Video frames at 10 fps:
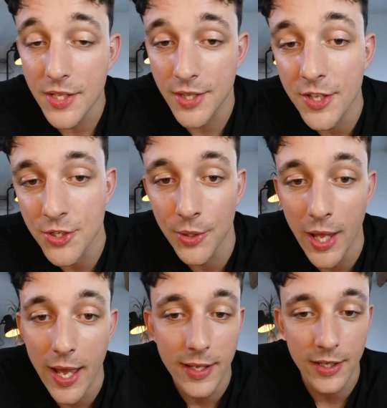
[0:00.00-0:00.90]
That's
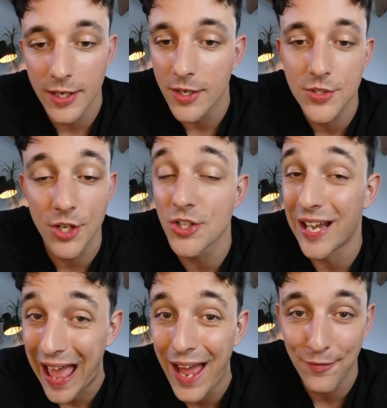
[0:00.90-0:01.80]
okay. It doesn't
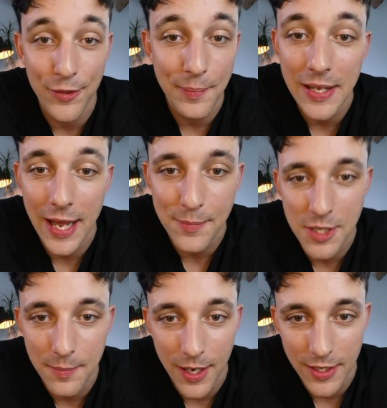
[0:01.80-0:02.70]
have to mean
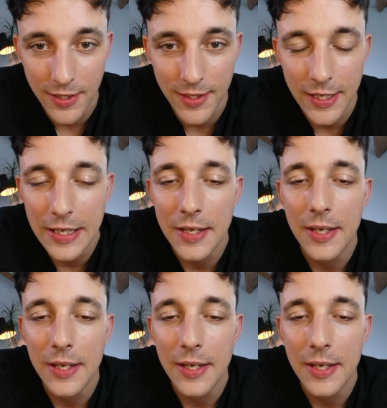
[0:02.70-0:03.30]
absent-mindedly.